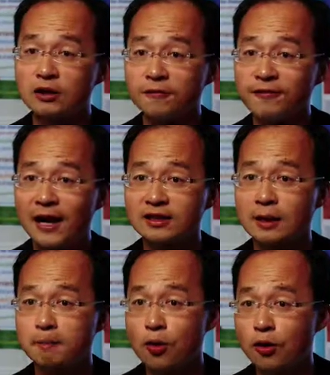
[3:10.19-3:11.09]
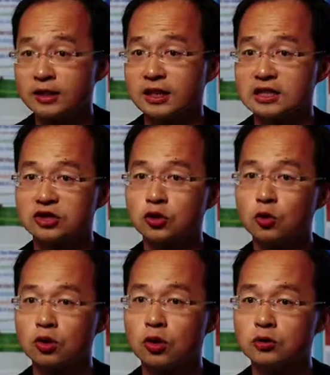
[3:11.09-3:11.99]
And the fact that Burlington is so
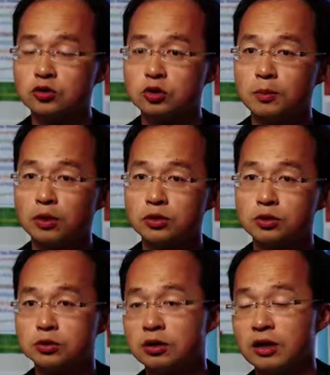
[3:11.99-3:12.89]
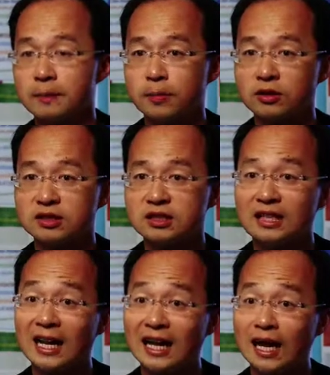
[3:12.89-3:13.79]
close to Montreal and
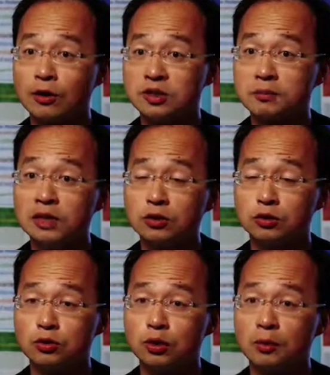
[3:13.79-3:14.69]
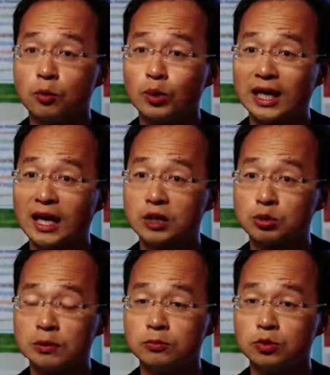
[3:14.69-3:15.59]
Boston, it allows me to do a weekend
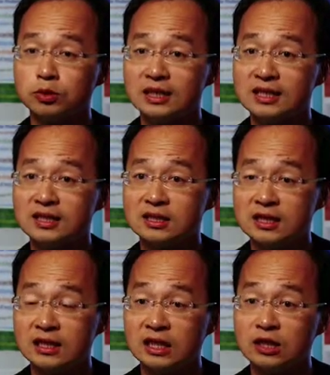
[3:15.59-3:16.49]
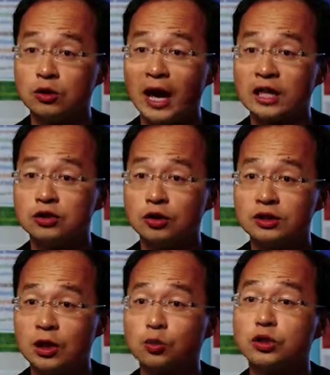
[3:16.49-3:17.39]
trip to this city to enjoy
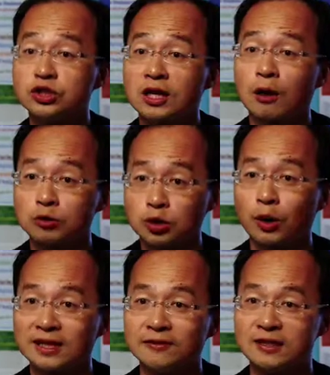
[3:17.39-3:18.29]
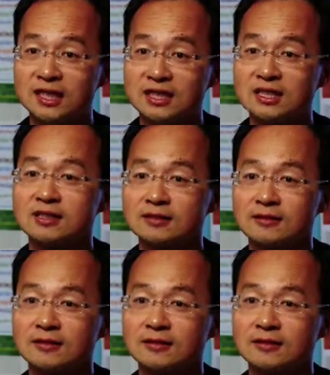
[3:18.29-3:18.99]
their rich cultural activities.